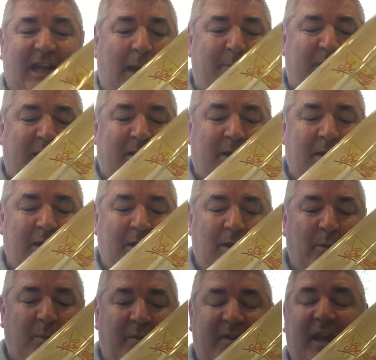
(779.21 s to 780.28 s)
happy
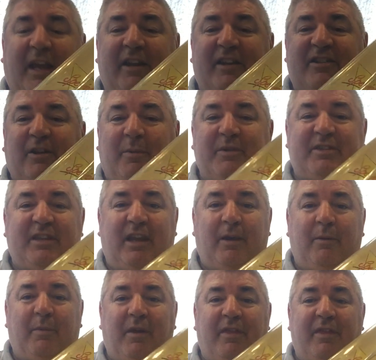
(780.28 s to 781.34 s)
with that as I was
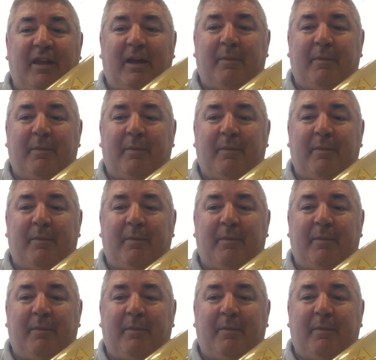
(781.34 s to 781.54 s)
there with